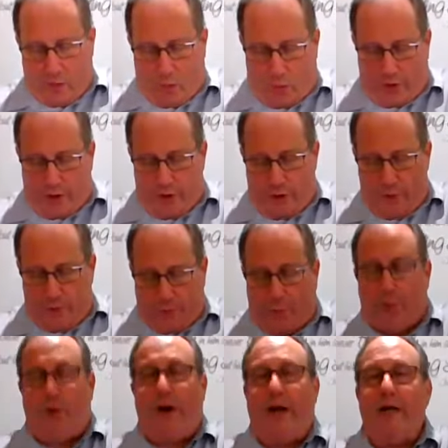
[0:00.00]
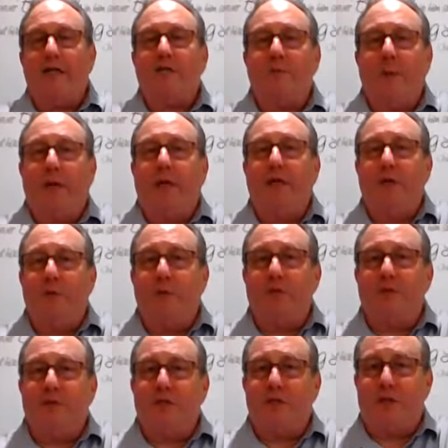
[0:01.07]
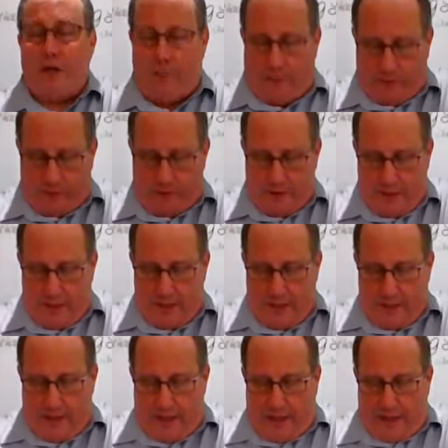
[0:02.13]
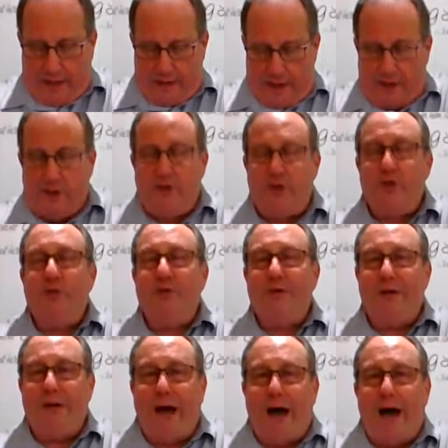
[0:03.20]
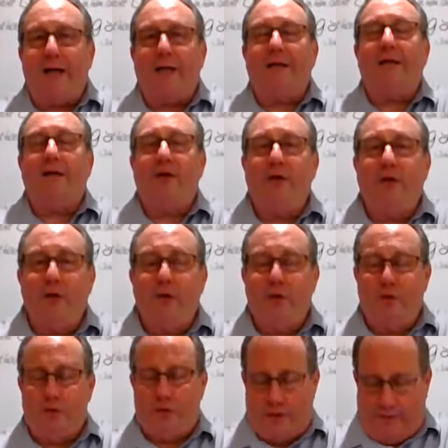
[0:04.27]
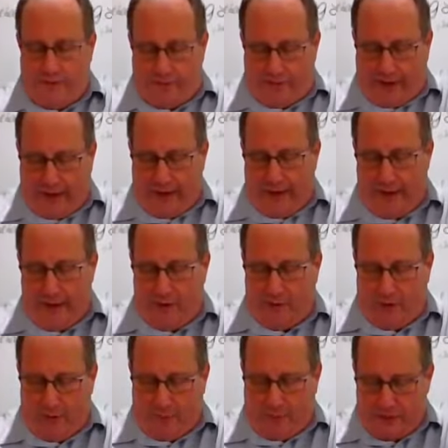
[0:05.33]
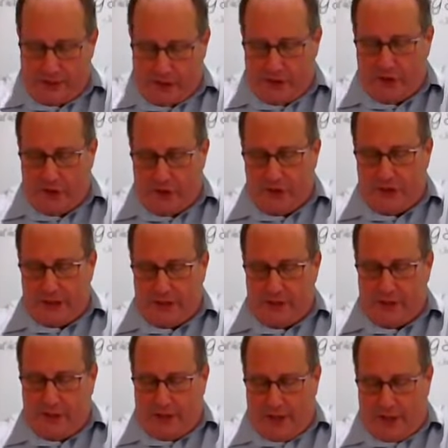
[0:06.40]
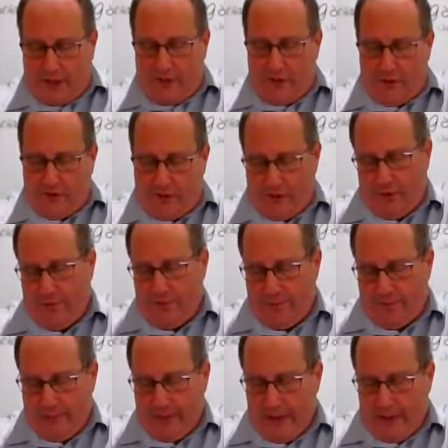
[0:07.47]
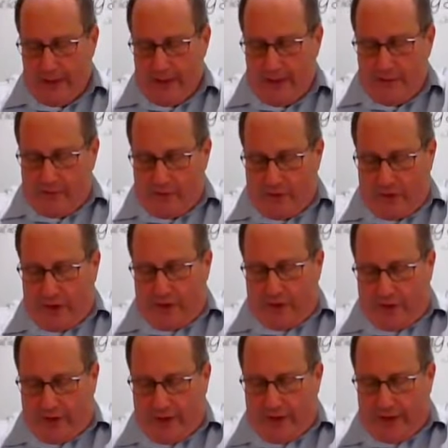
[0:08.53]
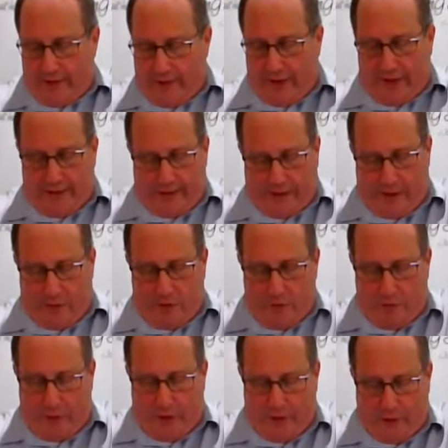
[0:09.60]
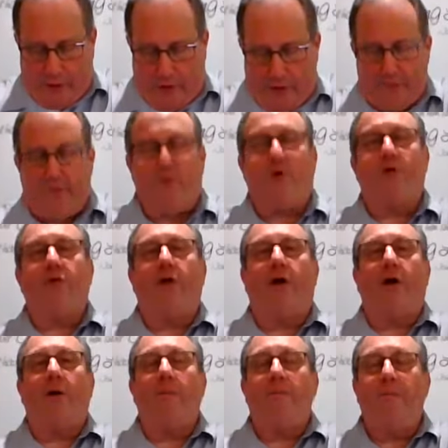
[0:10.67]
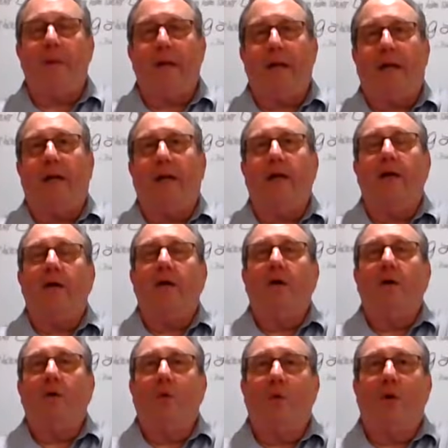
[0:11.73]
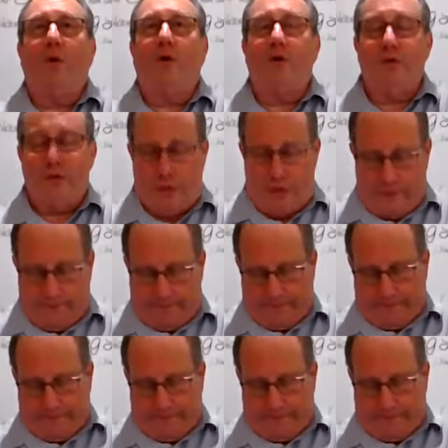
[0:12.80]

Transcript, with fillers: When you pray, speaking to his disciples, he said, Do not use vain repetitions as the heathen do, for they think that they will be heard for their many words.